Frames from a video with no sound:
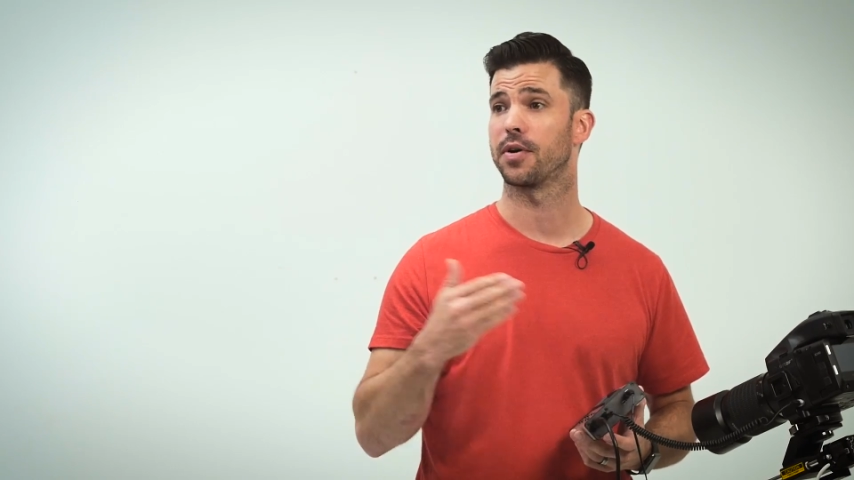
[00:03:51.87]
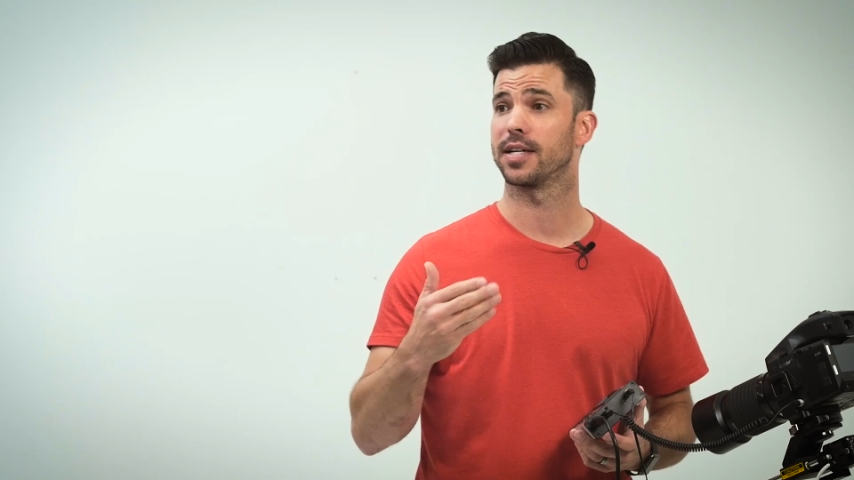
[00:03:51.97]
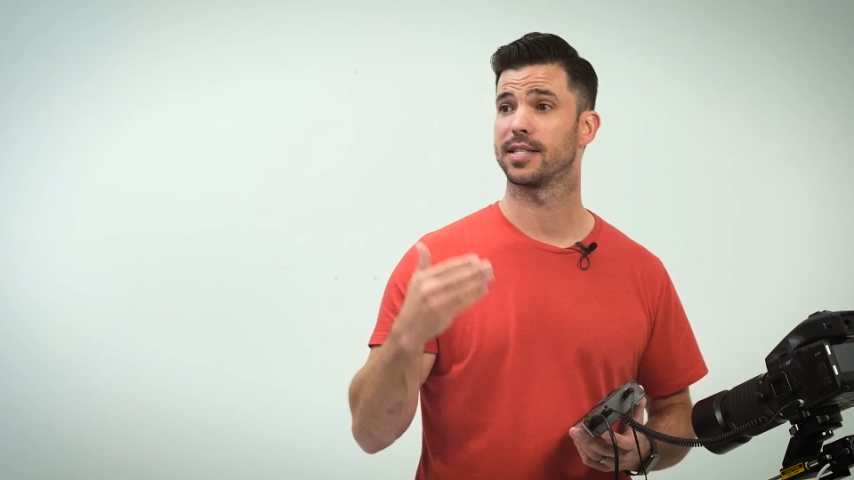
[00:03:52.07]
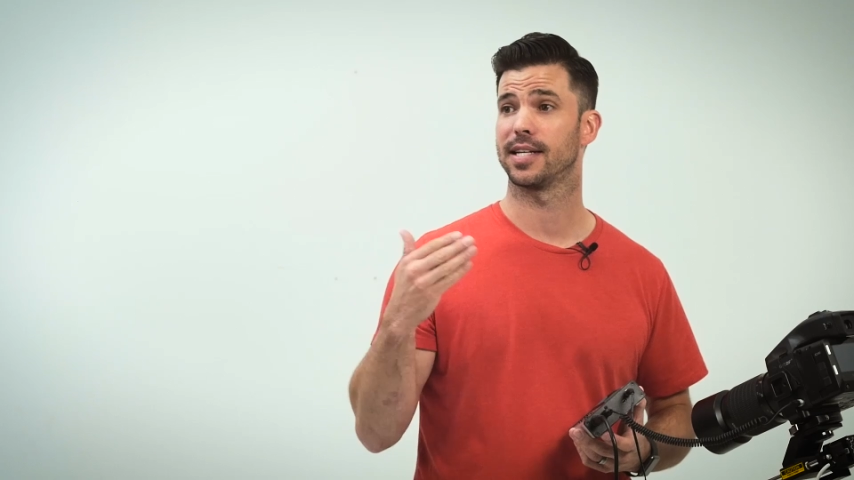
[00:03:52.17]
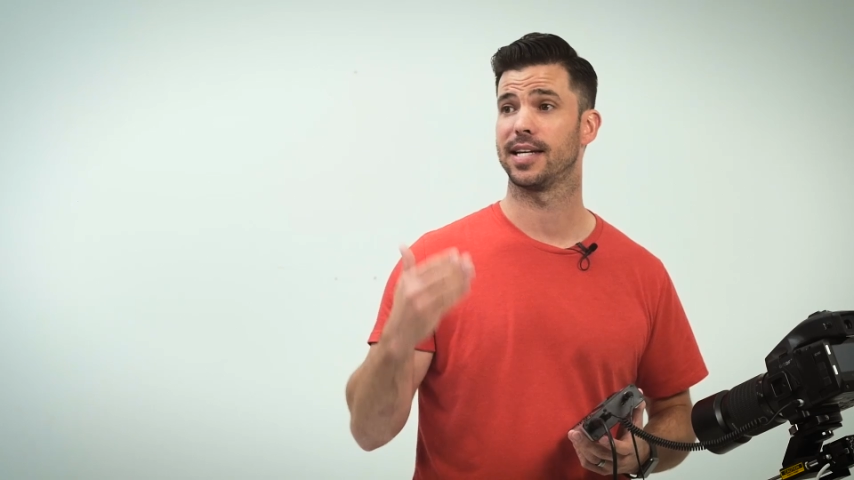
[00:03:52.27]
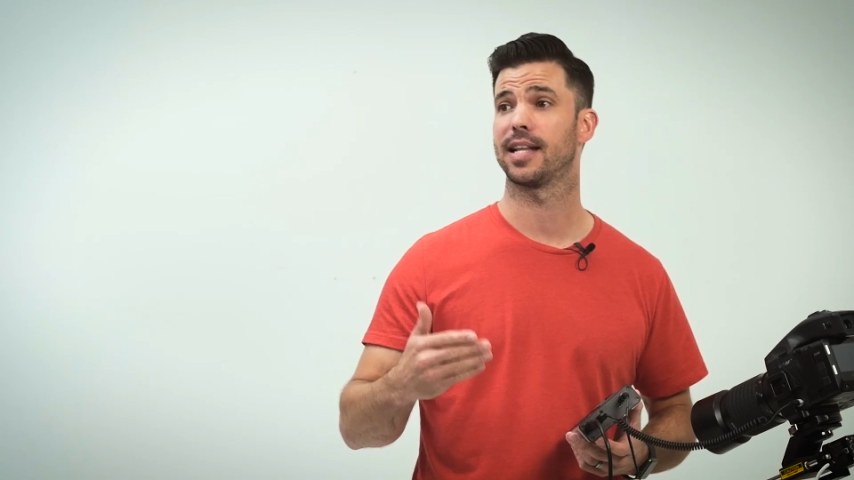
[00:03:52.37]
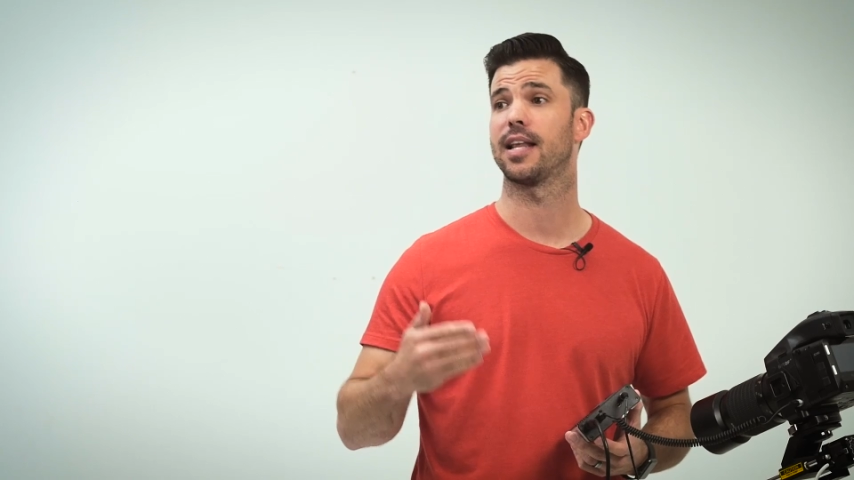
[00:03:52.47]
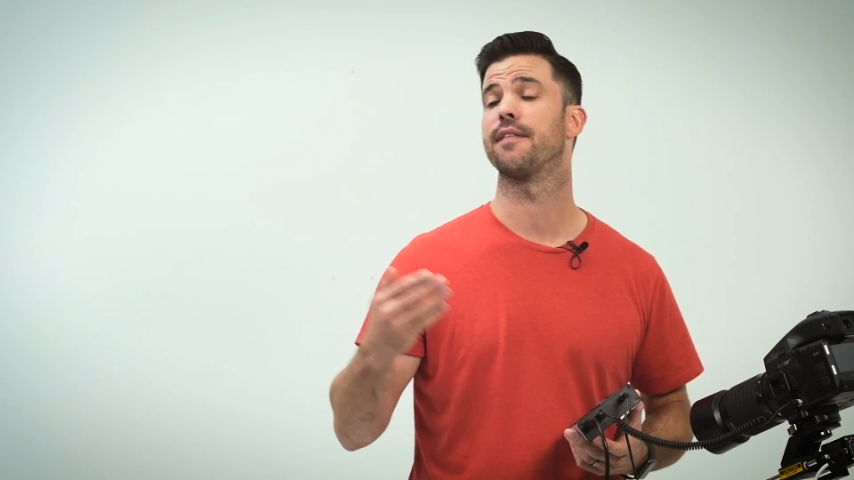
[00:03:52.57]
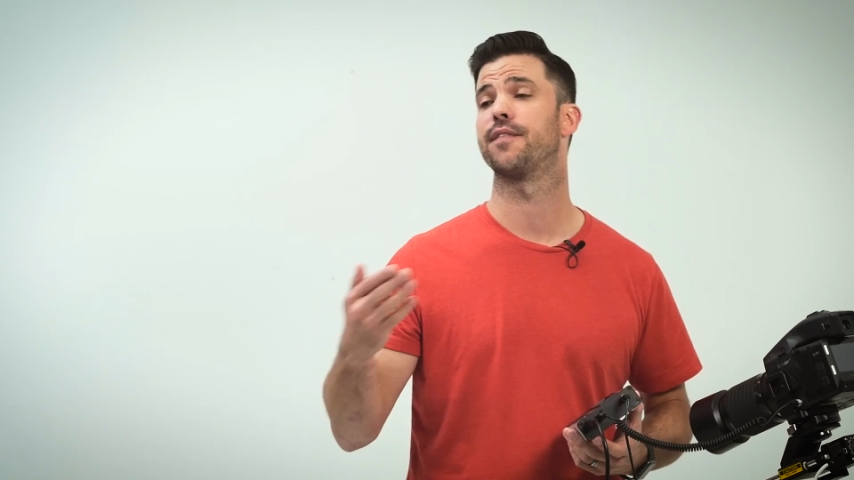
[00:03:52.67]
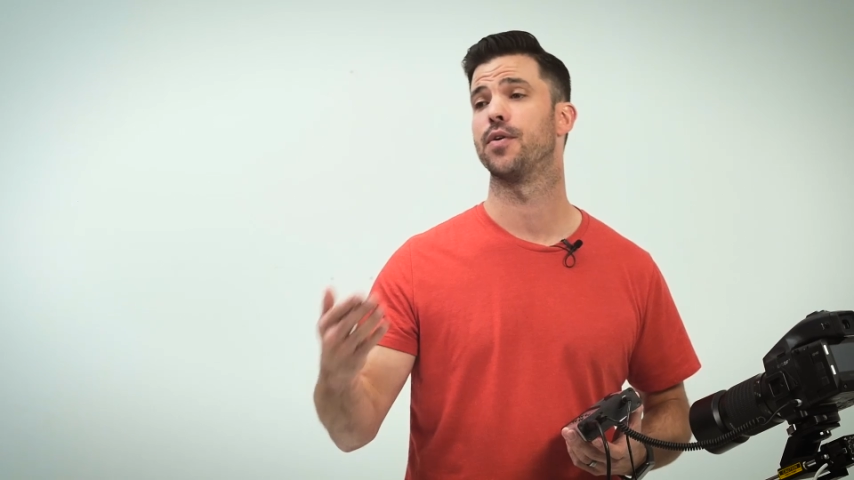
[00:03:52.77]
focus to
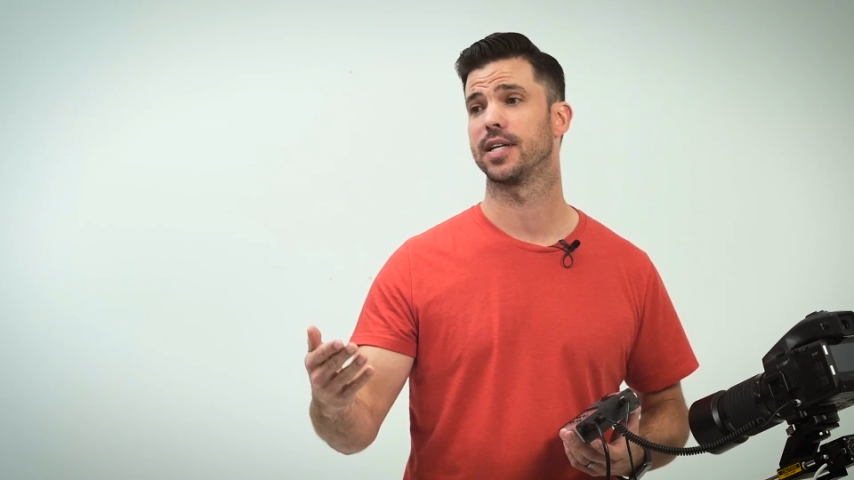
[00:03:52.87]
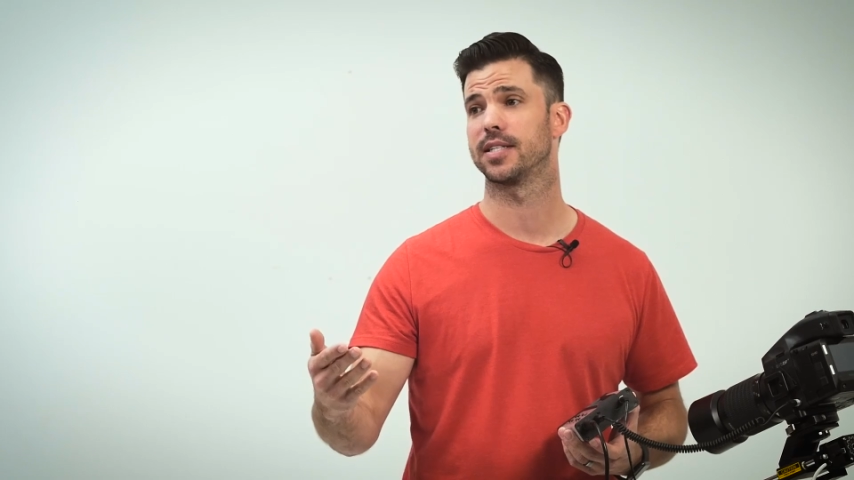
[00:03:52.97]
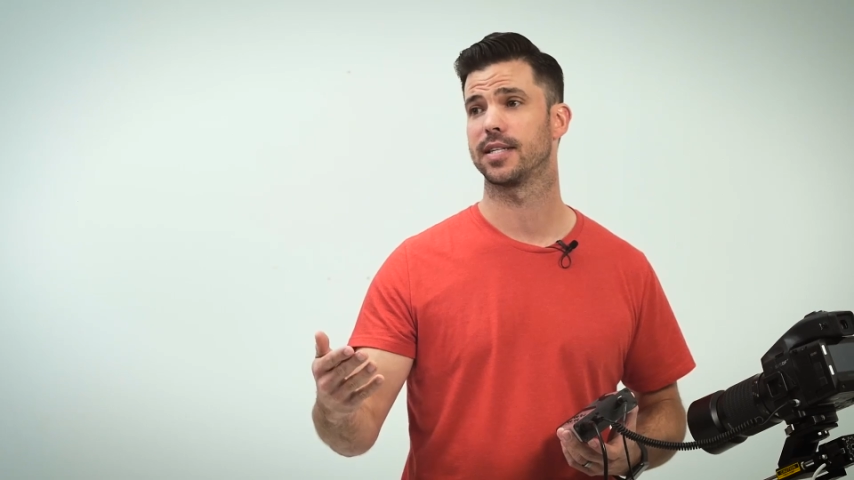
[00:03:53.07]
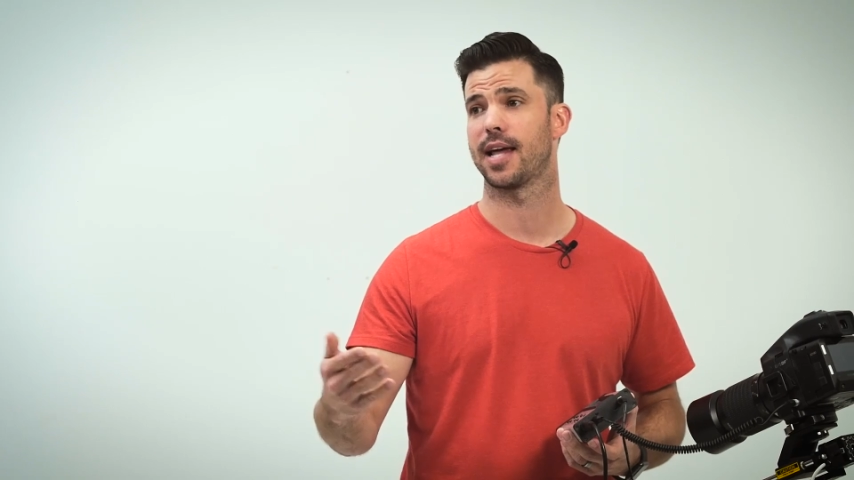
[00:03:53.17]
get that focus